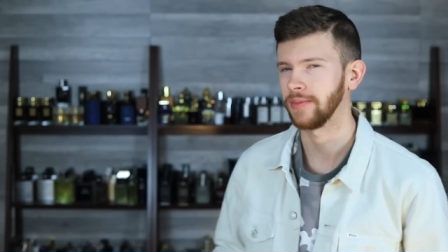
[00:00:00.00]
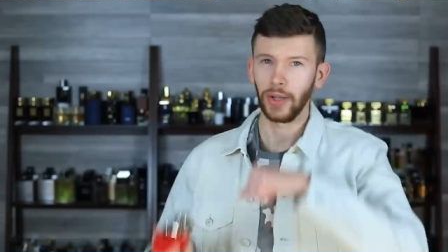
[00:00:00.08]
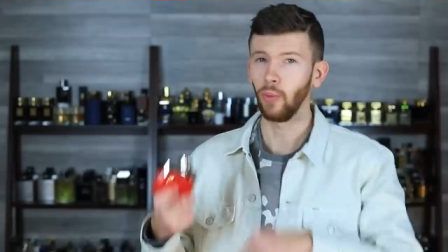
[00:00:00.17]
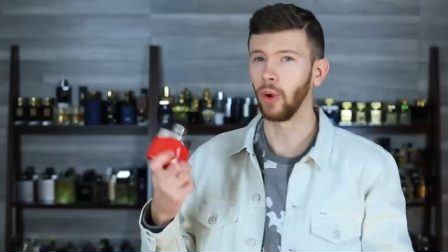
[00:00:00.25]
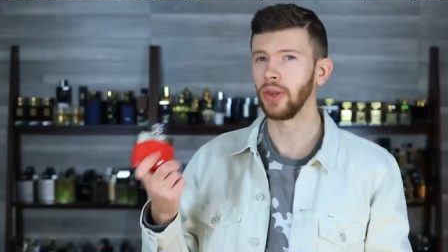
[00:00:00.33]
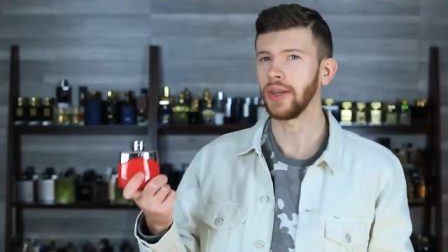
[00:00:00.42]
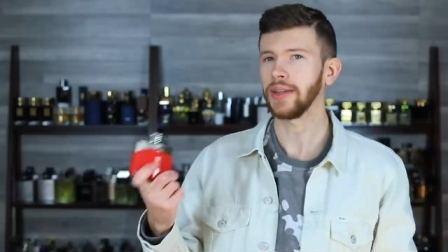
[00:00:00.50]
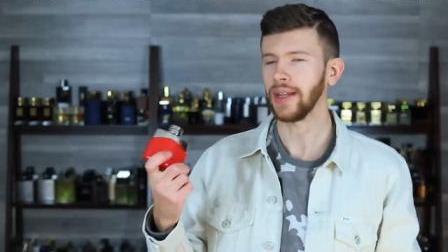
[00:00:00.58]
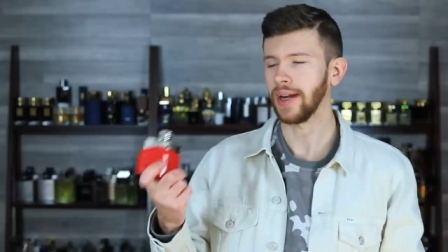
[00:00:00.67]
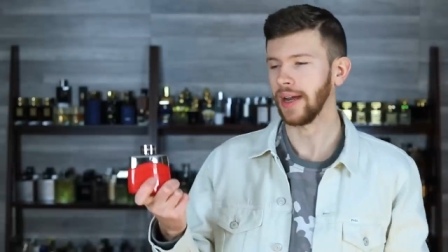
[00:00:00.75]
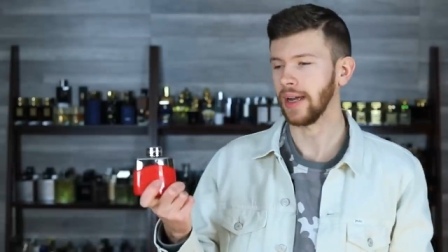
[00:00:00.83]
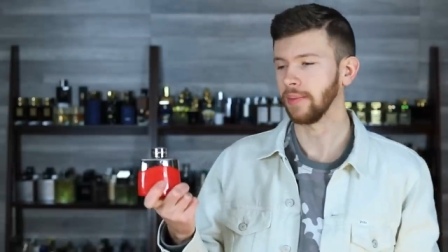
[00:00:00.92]
One thing
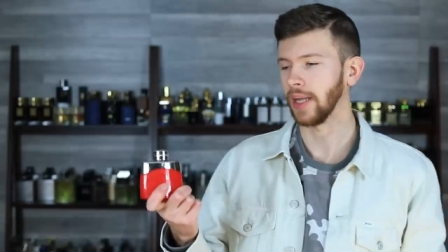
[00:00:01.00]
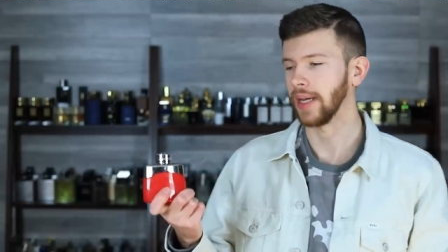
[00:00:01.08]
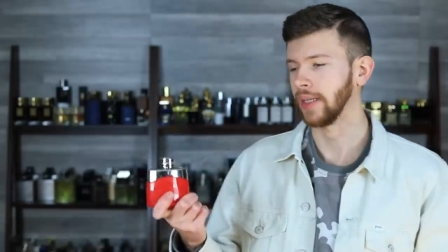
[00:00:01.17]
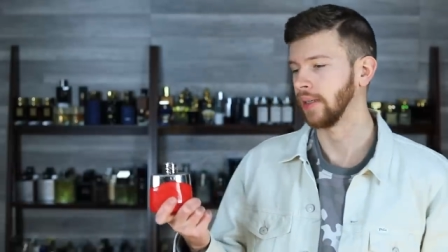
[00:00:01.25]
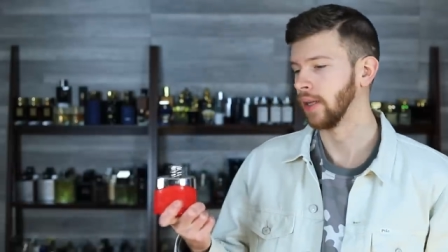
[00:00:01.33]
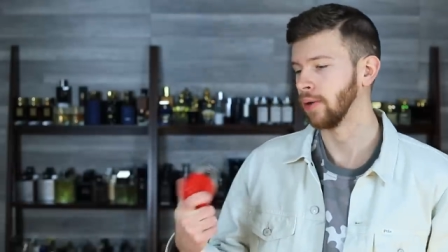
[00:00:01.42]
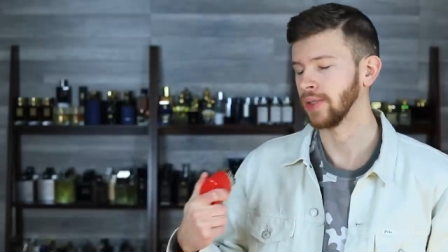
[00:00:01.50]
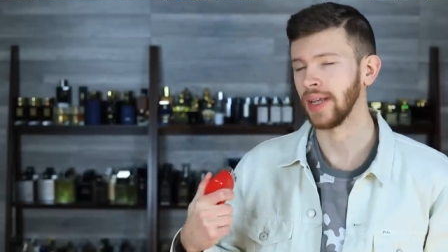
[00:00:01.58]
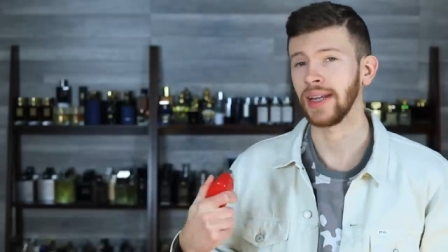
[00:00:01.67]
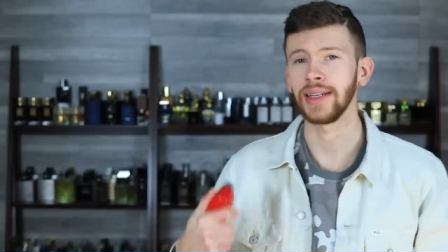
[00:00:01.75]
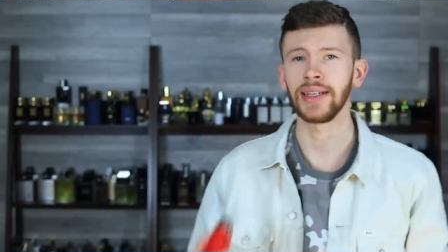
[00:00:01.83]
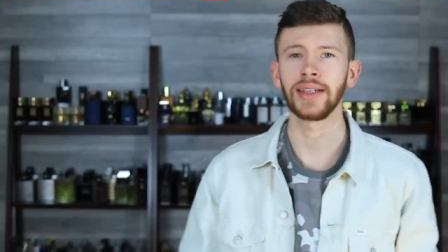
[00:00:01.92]
that I am liking, though, is
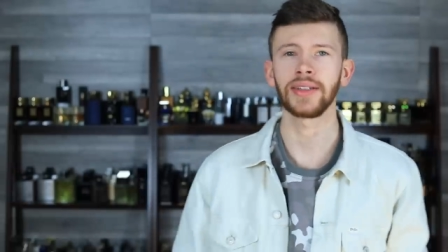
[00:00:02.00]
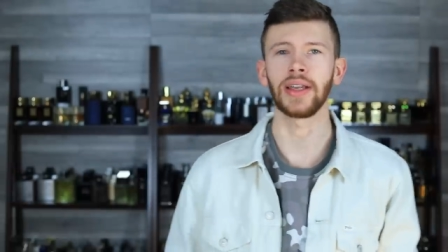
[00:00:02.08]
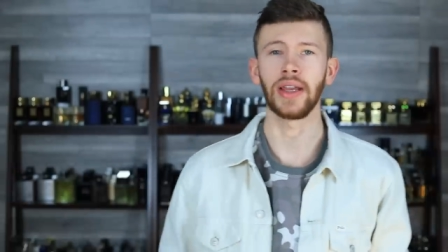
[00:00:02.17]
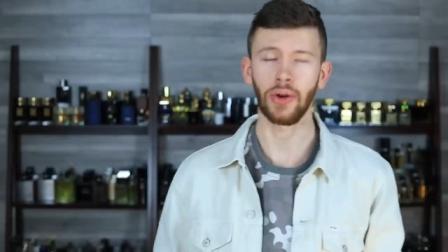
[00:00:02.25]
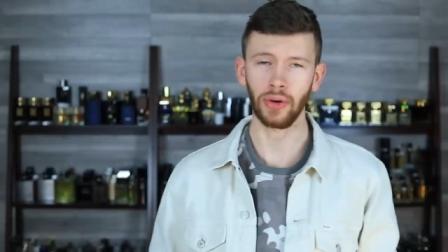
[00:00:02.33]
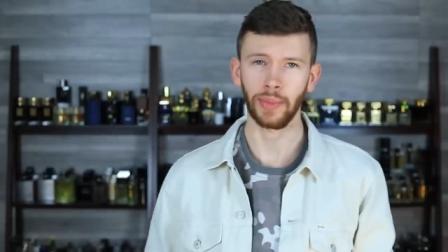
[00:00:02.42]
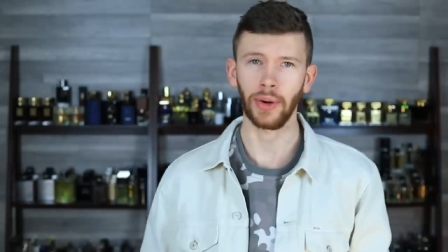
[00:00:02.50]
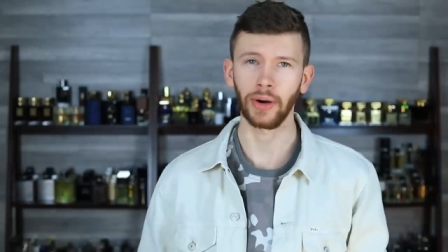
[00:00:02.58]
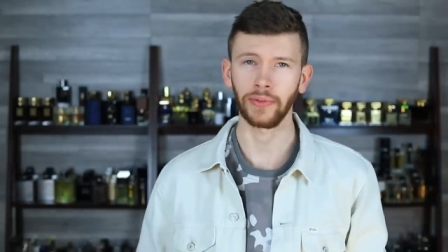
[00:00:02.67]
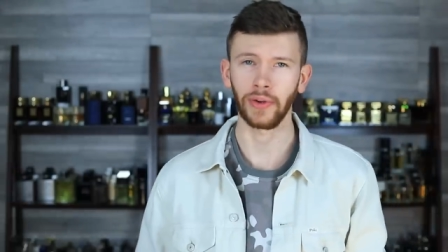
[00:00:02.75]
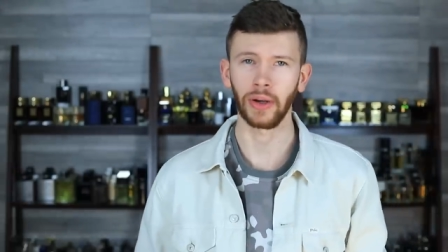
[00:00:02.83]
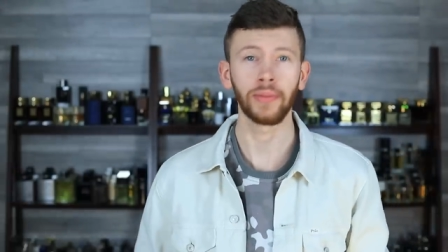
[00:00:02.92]
that it is an eau de
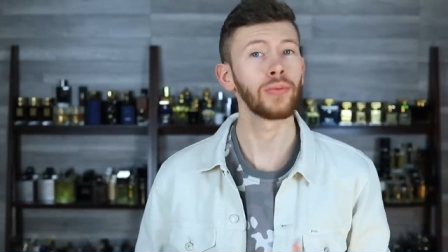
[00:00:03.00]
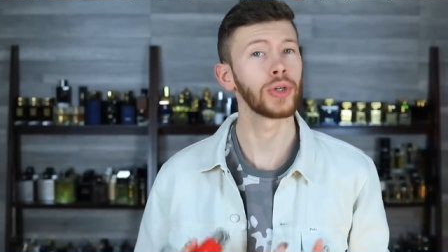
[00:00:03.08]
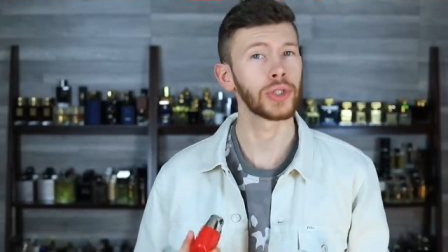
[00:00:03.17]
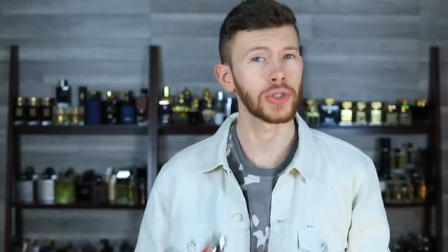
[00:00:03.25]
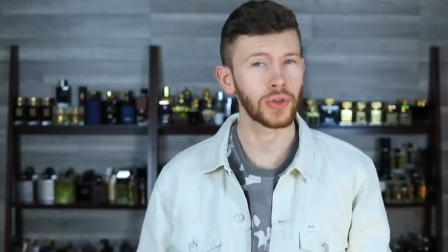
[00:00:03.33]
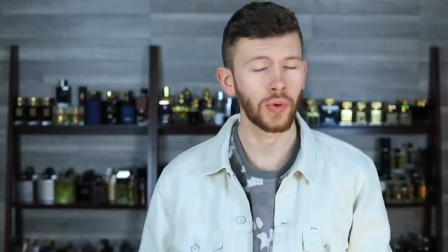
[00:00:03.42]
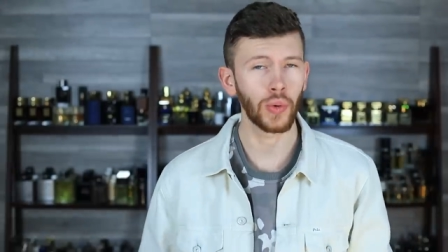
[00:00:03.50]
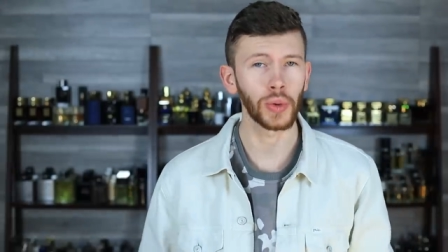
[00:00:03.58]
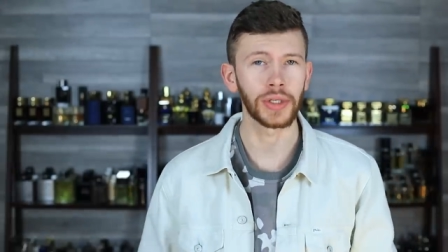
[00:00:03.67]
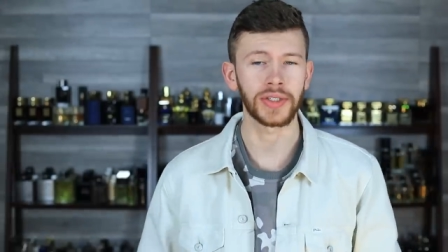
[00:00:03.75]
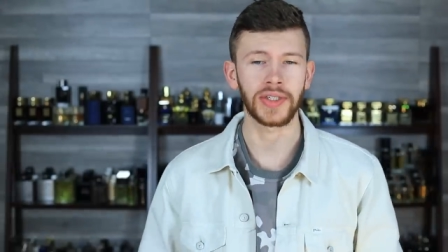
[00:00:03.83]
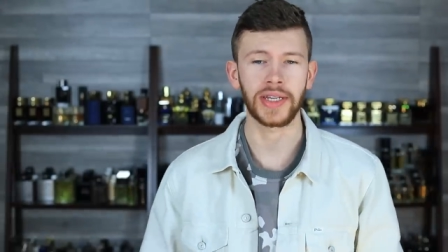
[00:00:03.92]
parfum, which is cool
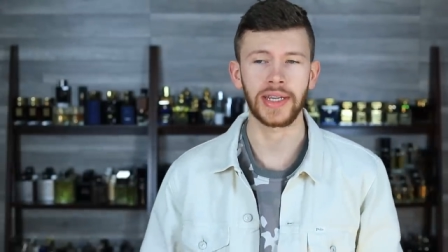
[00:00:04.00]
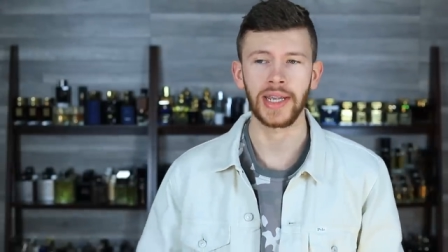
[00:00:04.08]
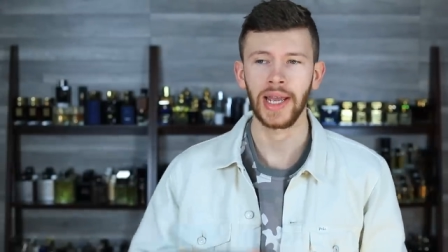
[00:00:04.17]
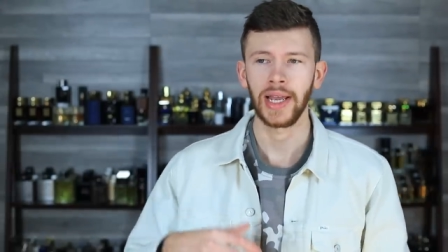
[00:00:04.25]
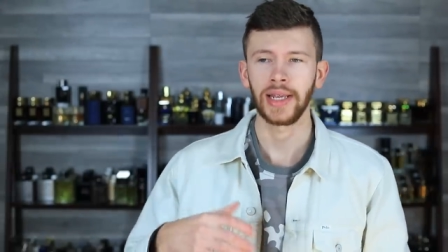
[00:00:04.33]
to see